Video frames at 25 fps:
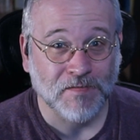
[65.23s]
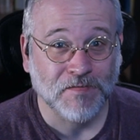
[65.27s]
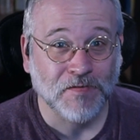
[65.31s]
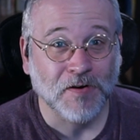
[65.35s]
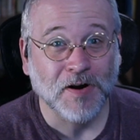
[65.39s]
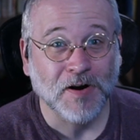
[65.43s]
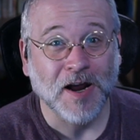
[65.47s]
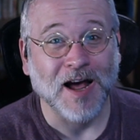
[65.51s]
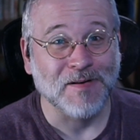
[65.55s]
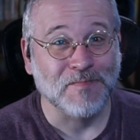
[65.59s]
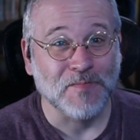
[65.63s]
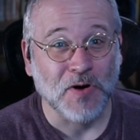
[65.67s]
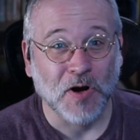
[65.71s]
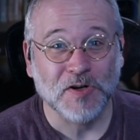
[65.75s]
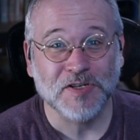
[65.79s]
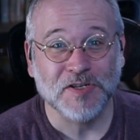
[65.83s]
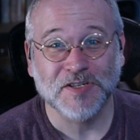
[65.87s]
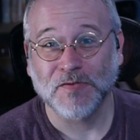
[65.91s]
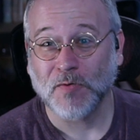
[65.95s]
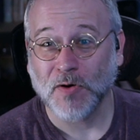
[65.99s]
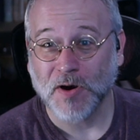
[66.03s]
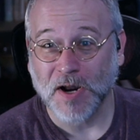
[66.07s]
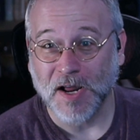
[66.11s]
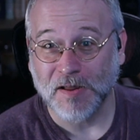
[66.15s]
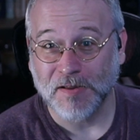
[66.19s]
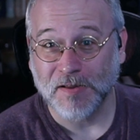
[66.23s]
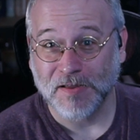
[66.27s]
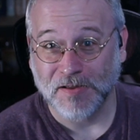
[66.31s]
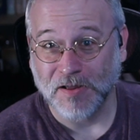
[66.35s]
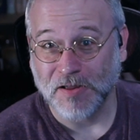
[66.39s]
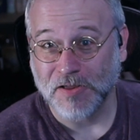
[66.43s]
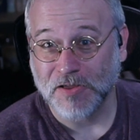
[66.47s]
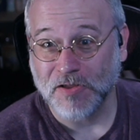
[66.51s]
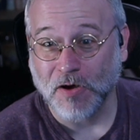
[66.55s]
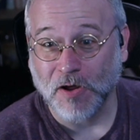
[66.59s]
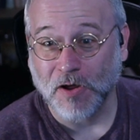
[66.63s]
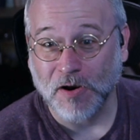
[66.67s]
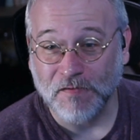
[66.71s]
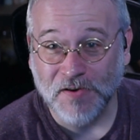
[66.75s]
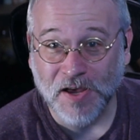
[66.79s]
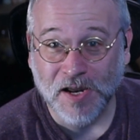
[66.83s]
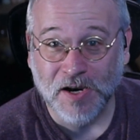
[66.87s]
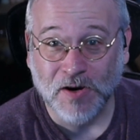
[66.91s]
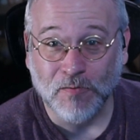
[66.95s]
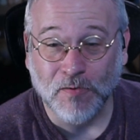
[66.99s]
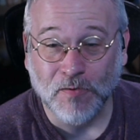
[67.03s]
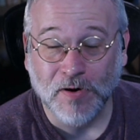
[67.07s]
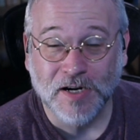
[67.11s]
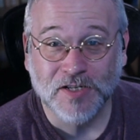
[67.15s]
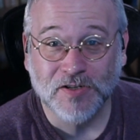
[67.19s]
forgotten most of what I've thought of
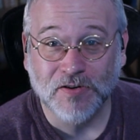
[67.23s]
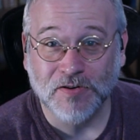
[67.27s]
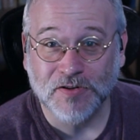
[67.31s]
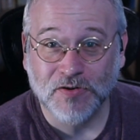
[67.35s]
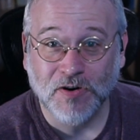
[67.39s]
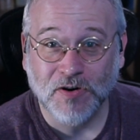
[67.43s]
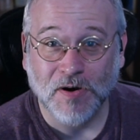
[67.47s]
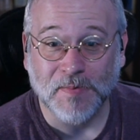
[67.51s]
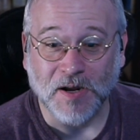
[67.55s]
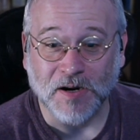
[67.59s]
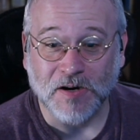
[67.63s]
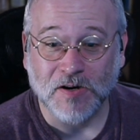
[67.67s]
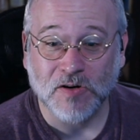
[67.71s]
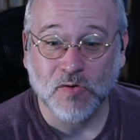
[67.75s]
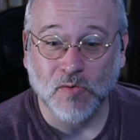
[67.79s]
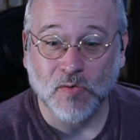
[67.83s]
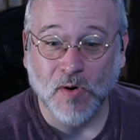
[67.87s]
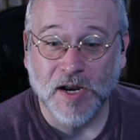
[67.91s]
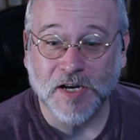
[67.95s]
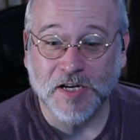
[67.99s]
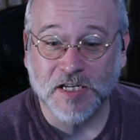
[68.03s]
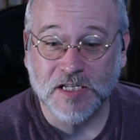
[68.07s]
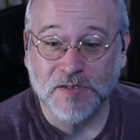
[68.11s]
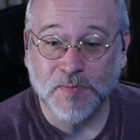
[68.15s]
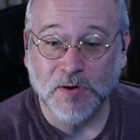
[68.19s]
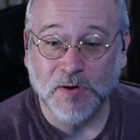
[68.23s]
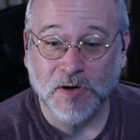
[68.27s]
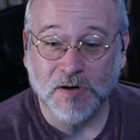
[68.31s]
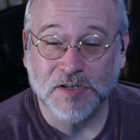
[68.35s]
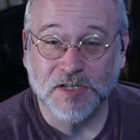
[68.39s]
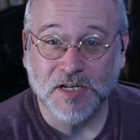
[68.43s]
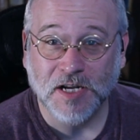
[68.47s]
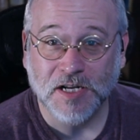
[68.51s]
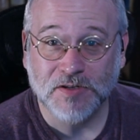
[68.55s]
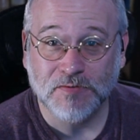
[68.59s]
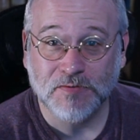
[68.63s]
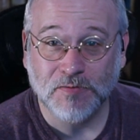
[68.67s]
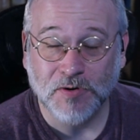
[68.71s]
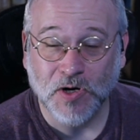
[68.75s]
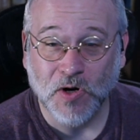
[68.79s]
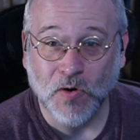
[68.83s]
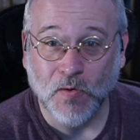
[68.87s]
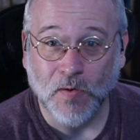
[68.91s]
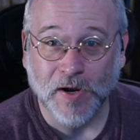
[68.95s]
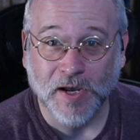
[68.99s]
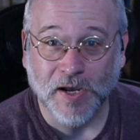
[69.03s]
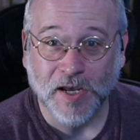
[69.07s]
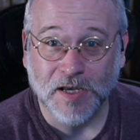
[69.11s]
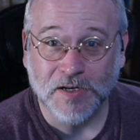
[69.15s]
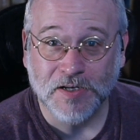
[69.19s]
anyway. So it's going to be a great experience as we're
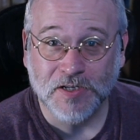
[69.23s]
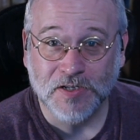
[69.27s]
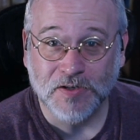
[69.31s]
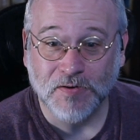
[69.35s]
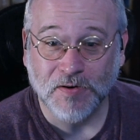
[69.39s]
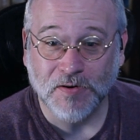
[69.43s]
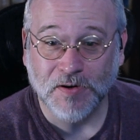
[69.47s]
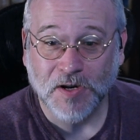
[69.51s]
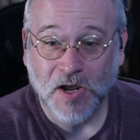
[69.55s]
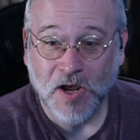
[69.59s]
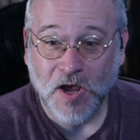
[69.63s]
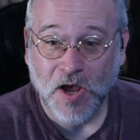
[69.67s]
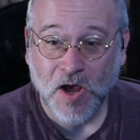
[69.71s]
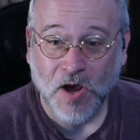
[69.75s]
going into it.